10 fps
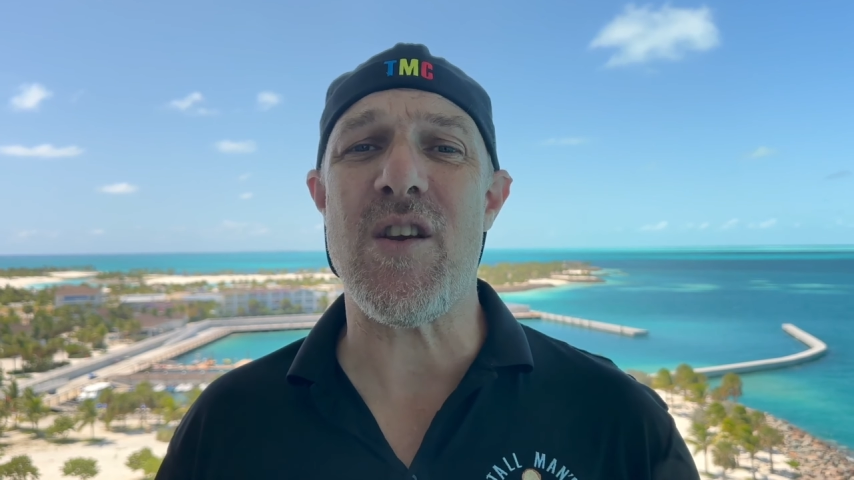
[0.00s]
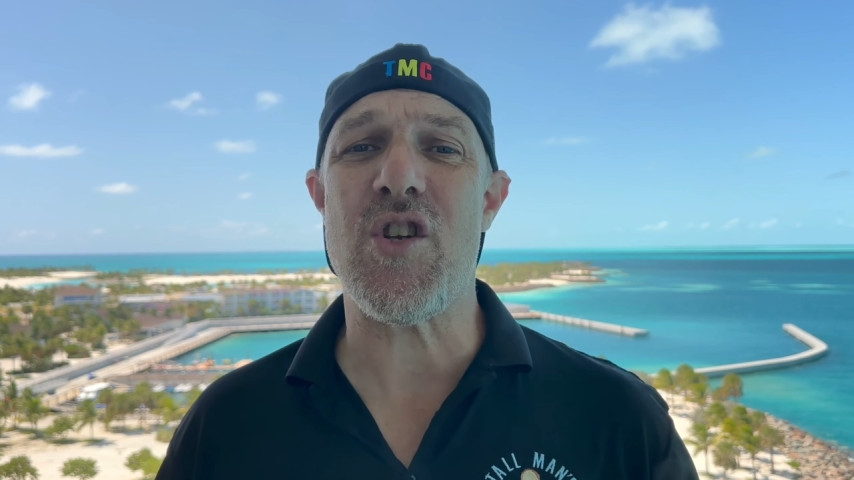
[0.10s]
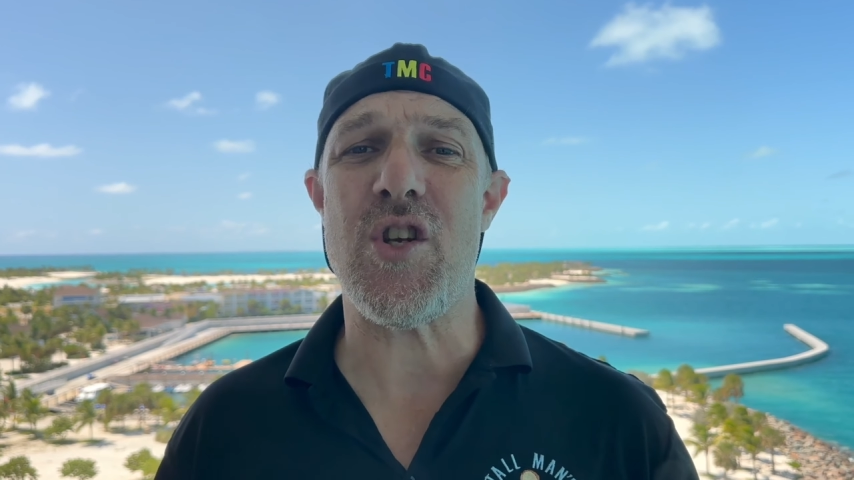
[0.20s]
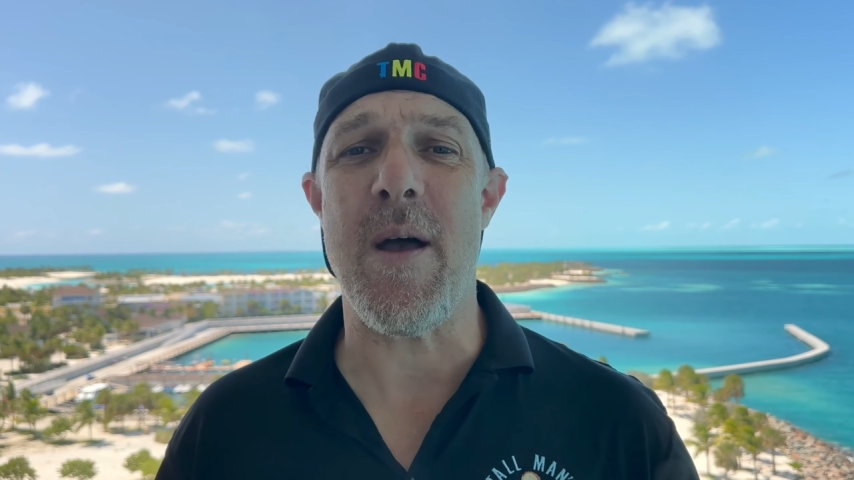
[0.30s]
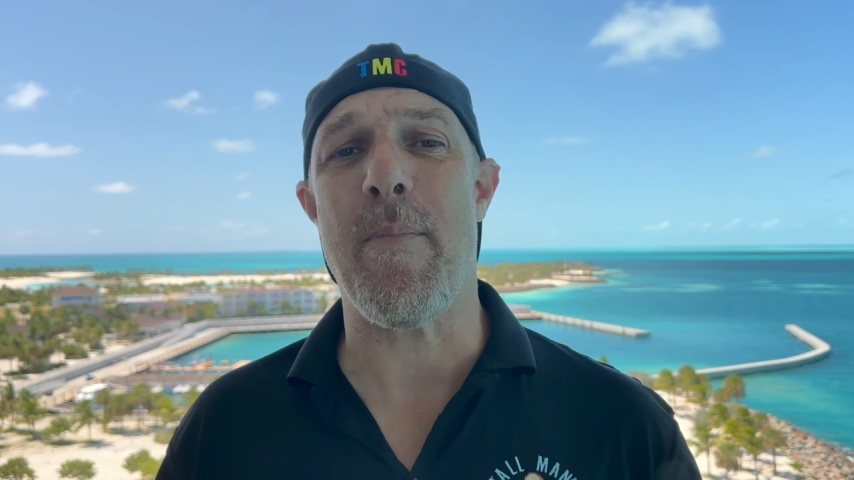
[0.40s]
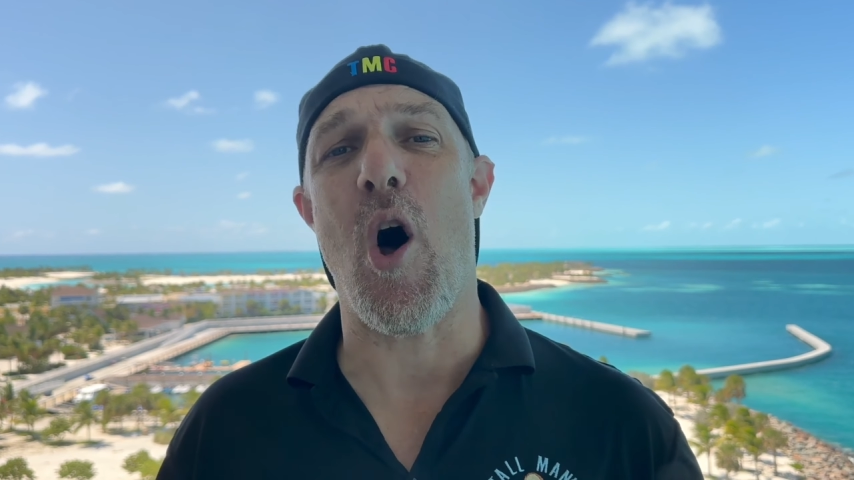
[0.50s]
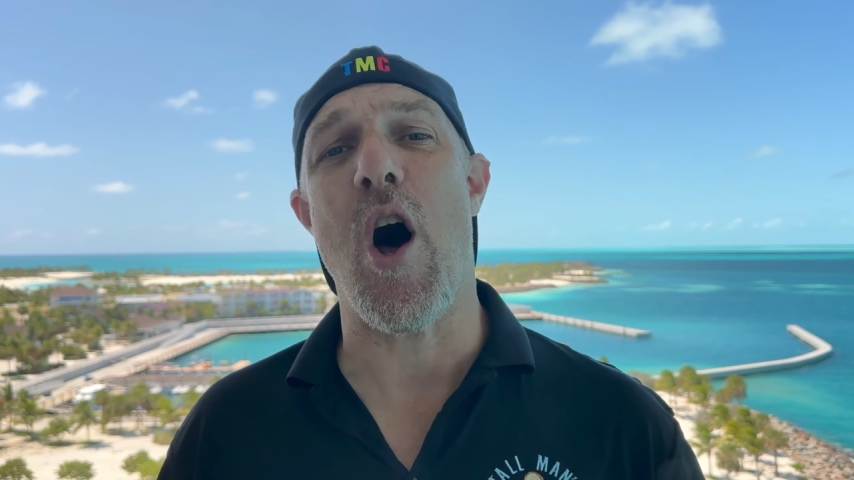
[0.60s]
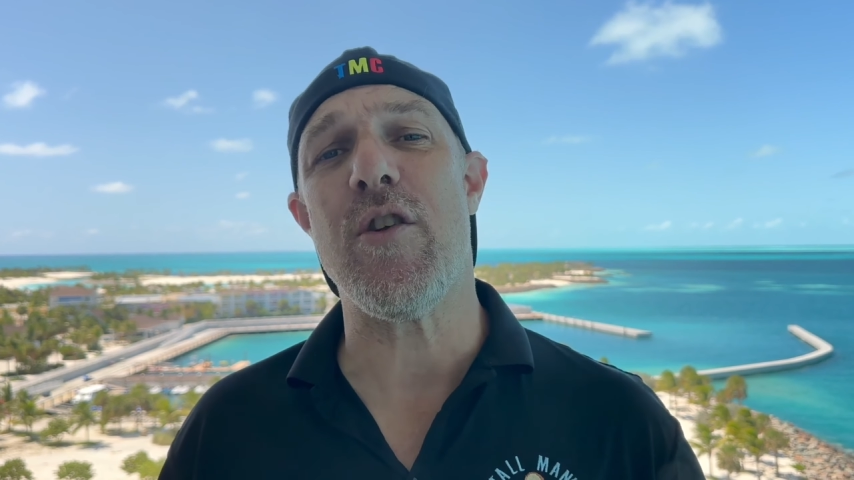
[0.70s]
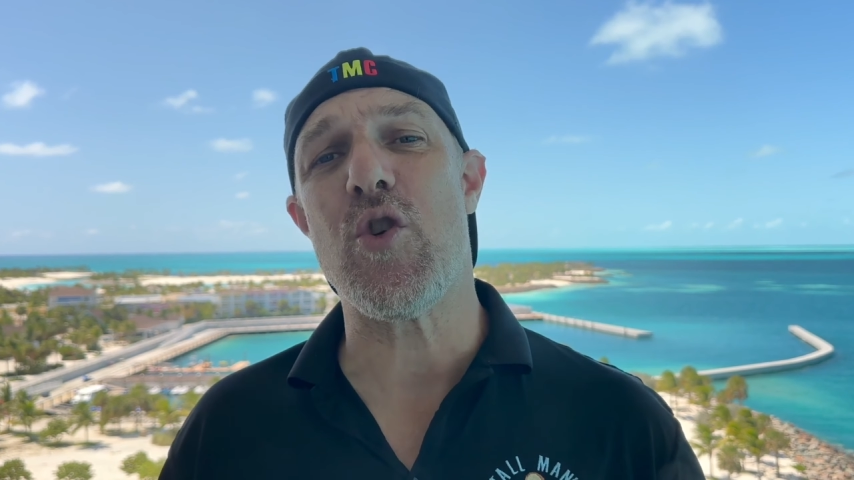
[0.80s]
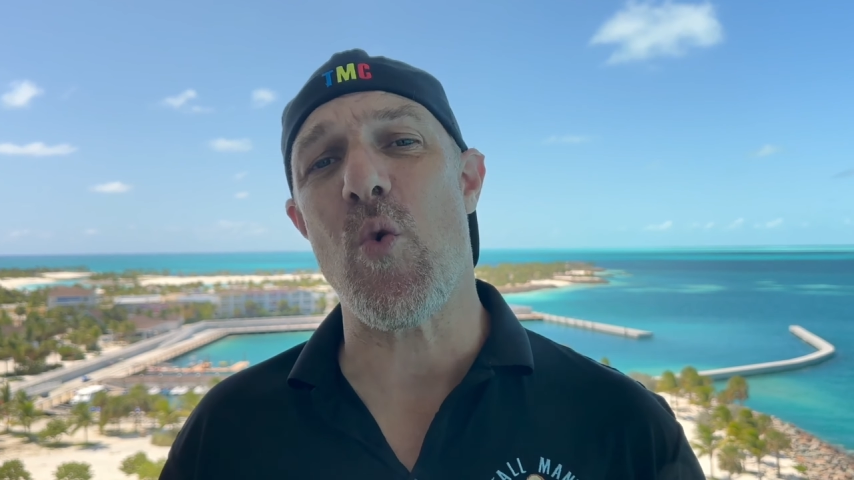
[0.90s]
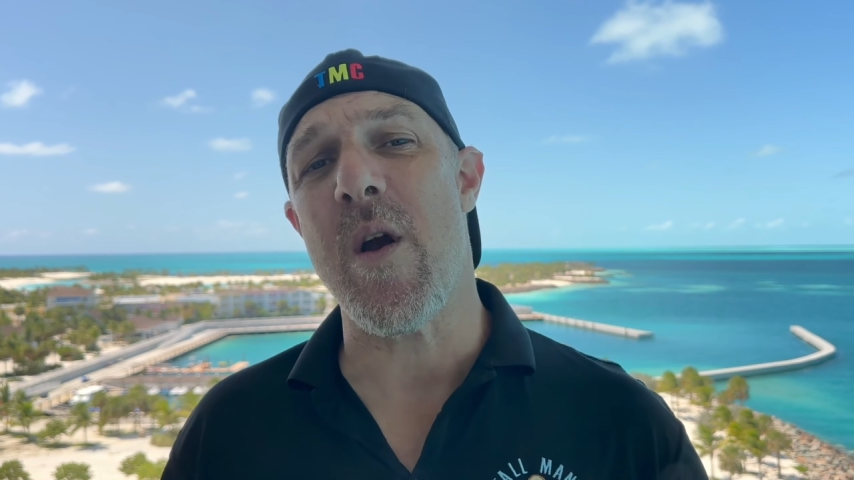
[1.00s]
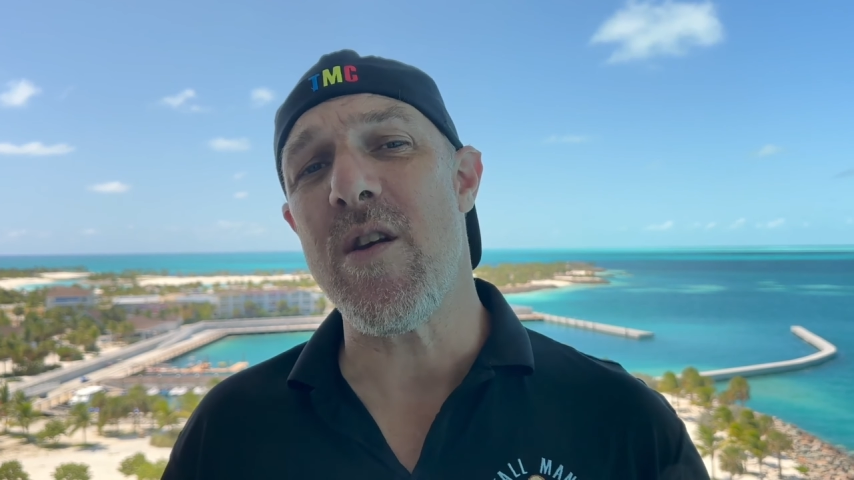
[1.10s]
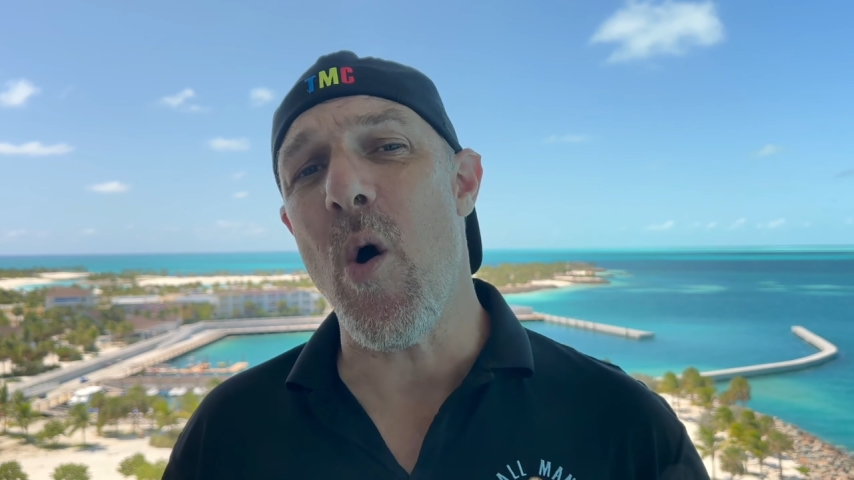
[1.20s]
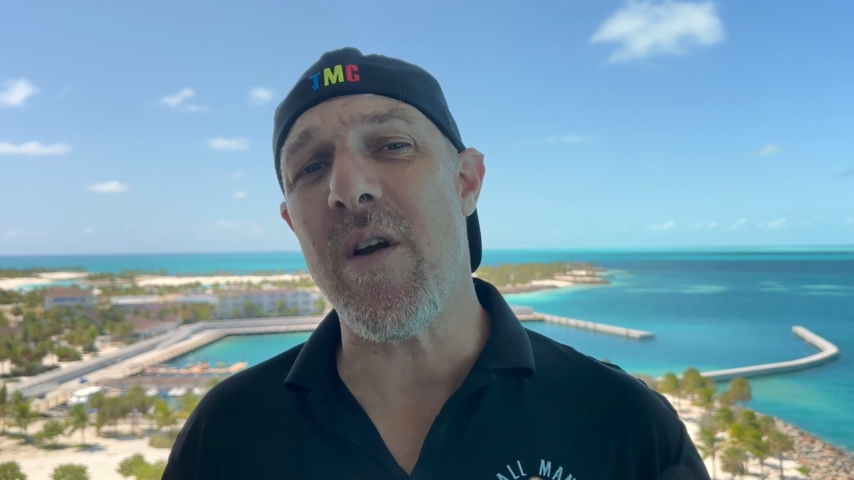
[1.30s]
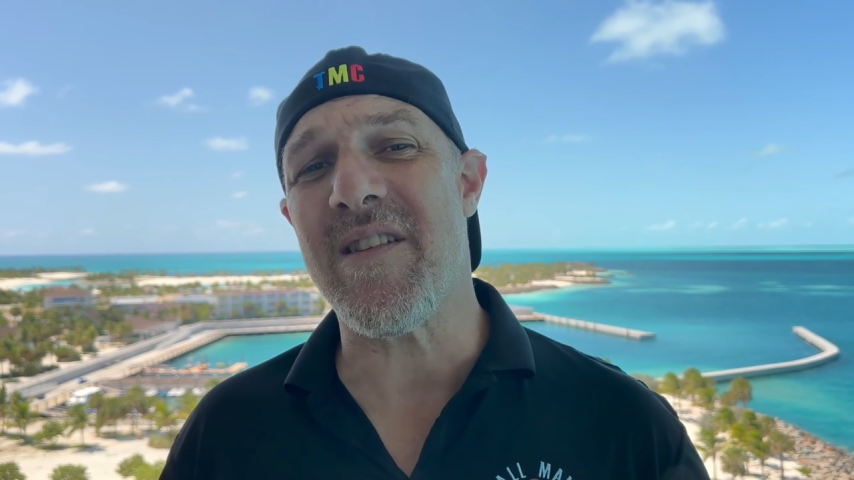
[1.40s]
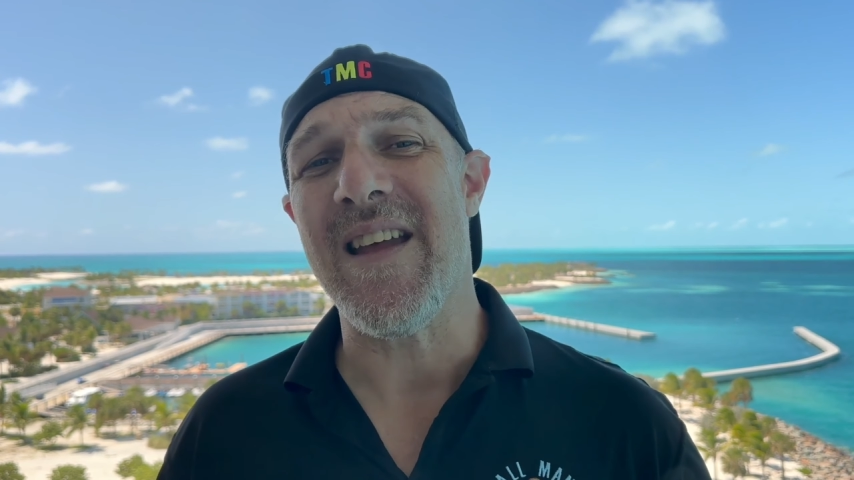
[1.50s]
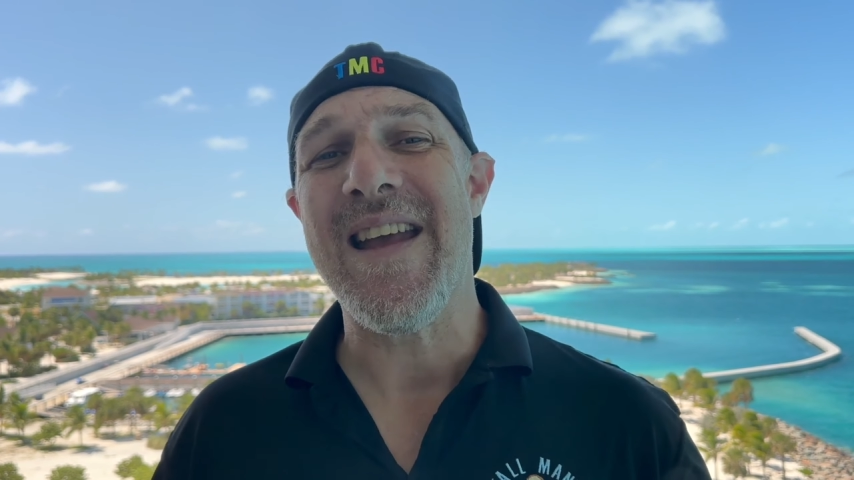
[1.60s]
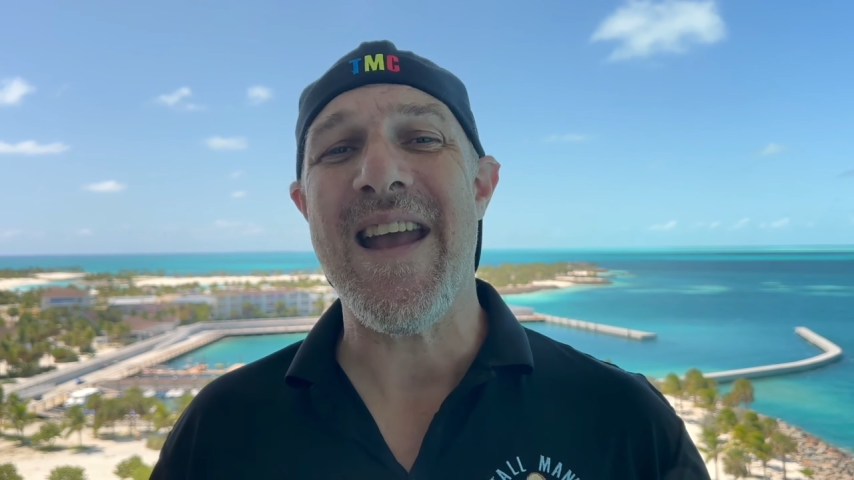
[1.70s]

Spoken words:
the ship on short notice